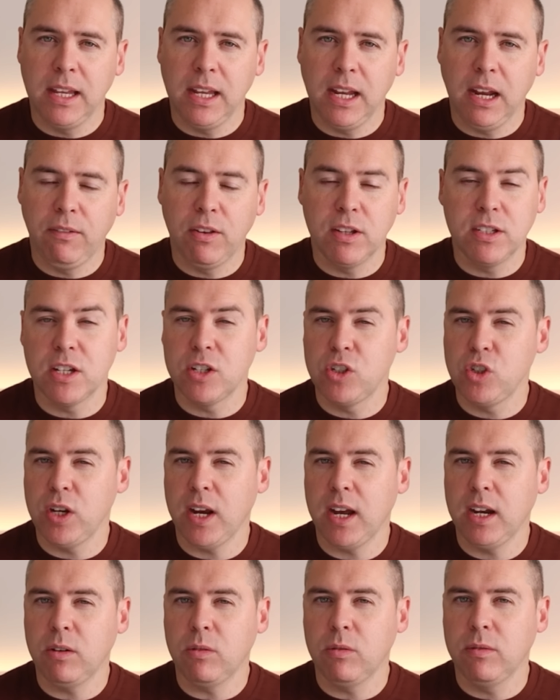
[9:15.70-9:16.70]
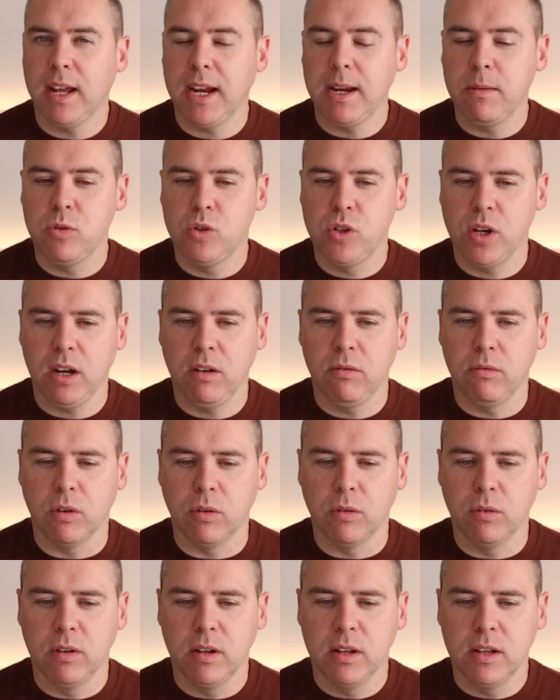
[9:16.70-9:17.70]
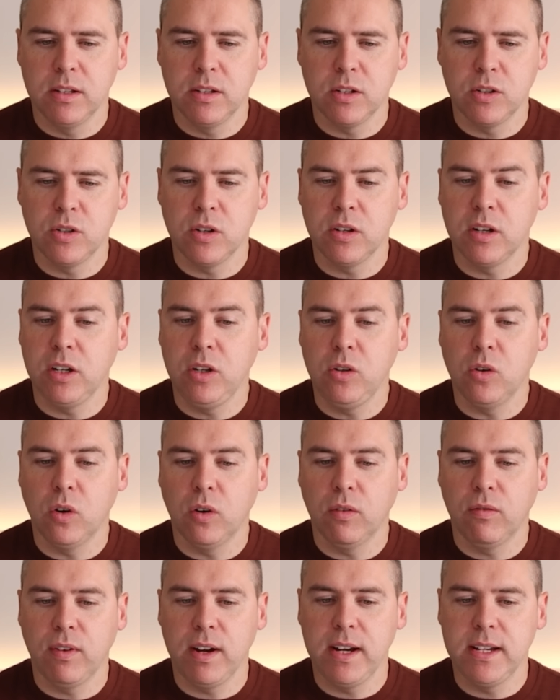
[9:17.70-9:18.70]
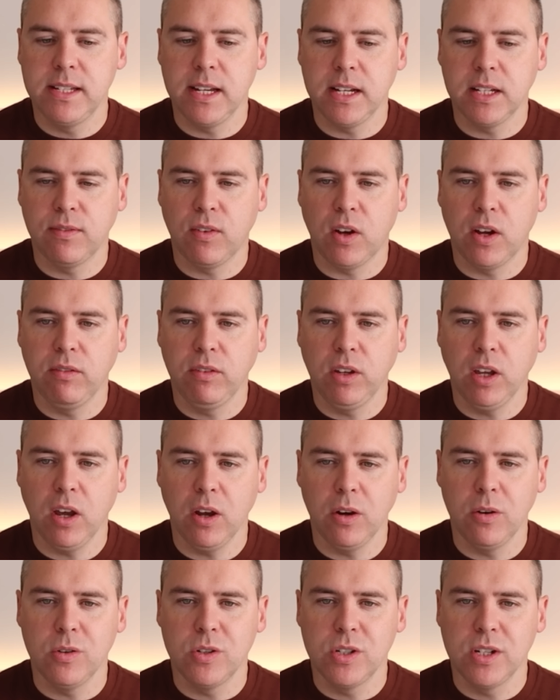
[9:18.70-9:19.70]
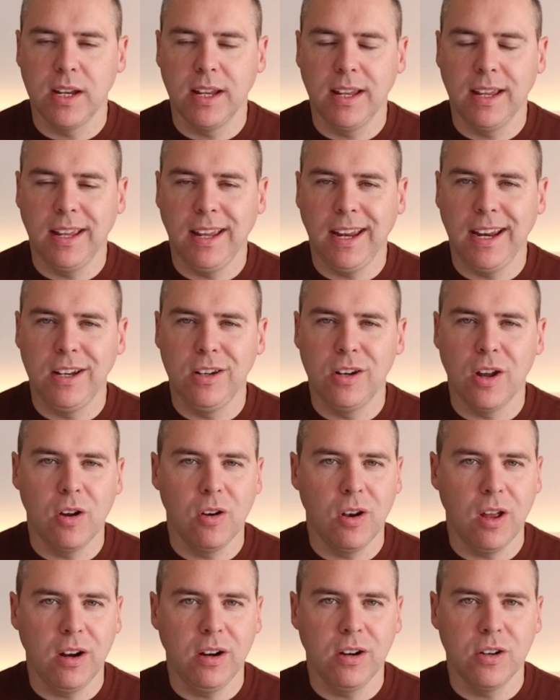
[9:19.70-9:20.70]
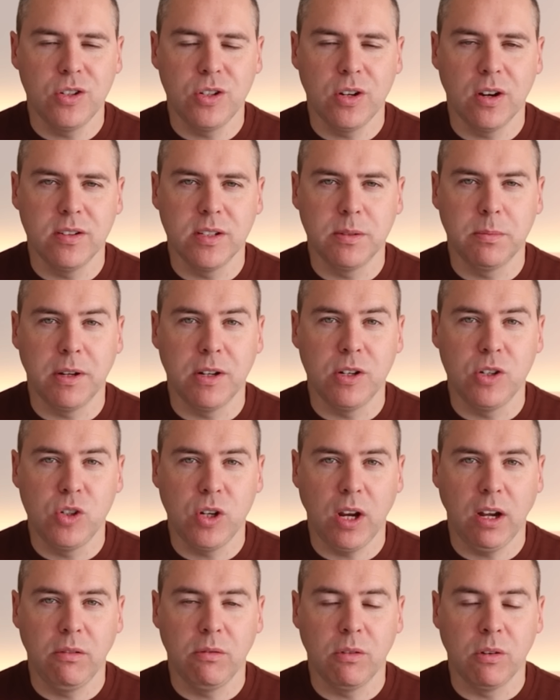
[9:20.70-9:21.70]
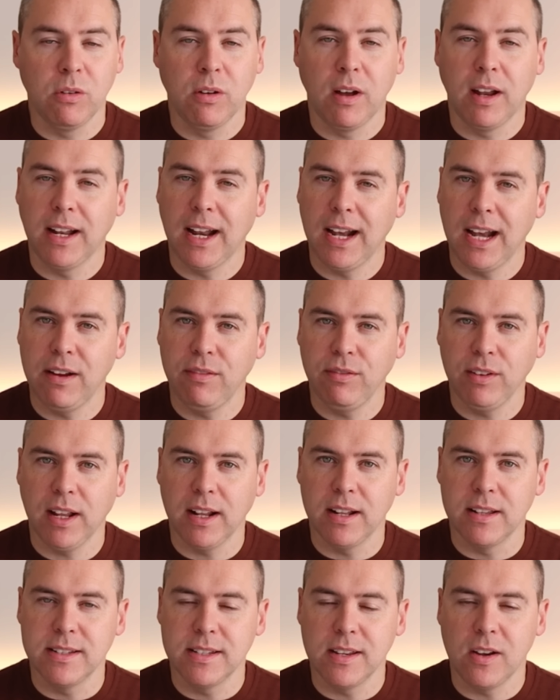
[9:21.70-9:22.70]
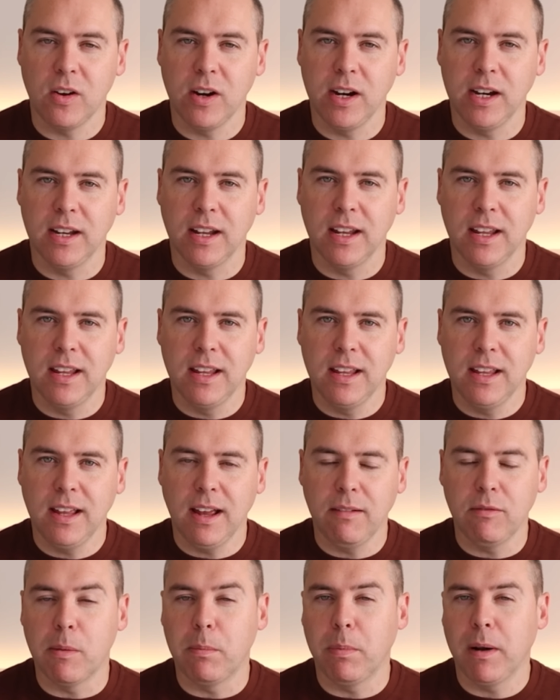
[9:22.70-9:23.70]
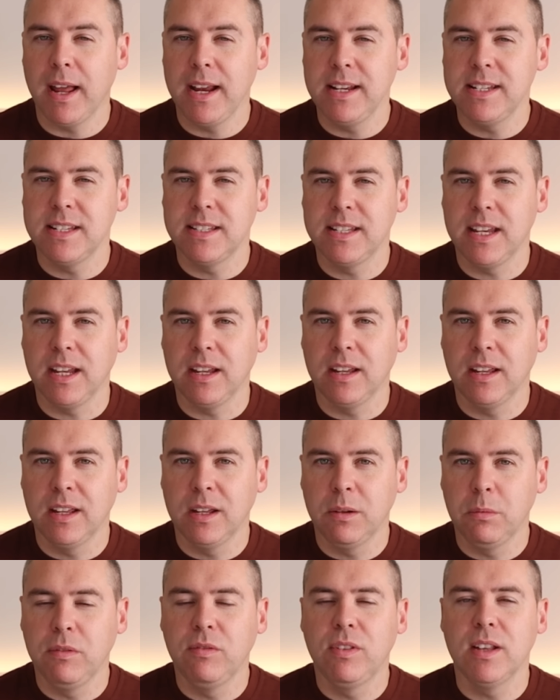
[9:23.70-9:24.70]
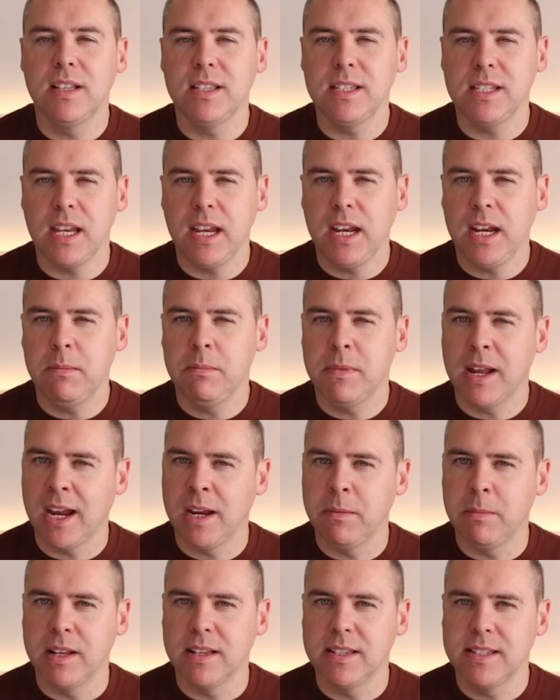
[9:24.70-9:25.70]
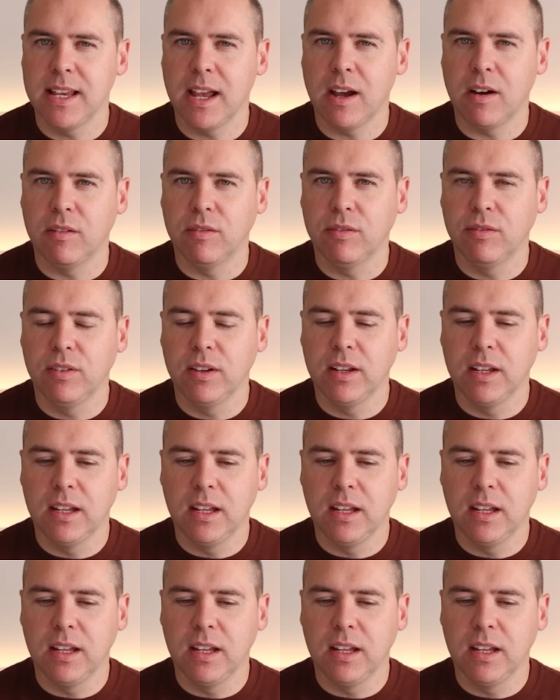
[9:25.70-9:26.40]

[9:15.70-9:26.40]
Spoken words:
If there's a channel named General, such as under Your 365 Coach, it no longer shows the word General on the left-hand side and replaces it with the team name itself.